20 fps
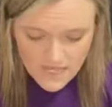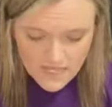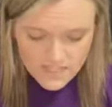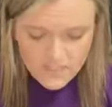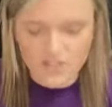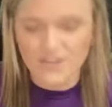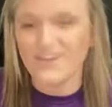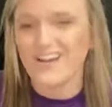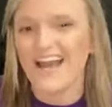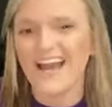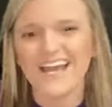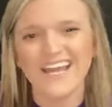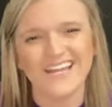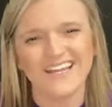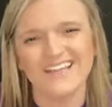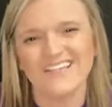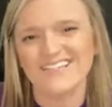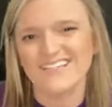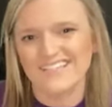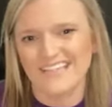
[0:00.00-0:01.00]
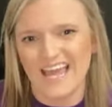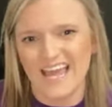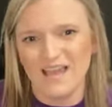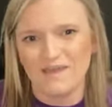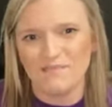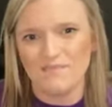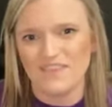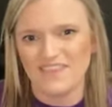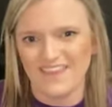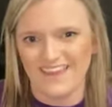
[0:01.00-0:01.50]
so you're not getting the
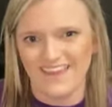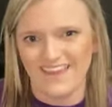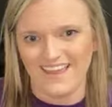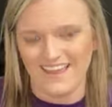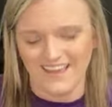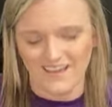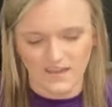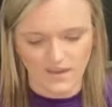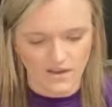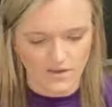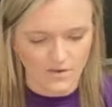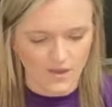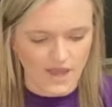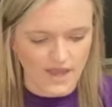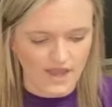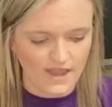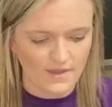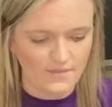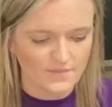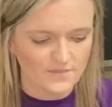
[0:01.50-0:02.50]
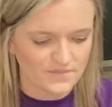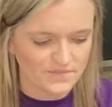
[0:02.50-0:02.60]
same thing, okay?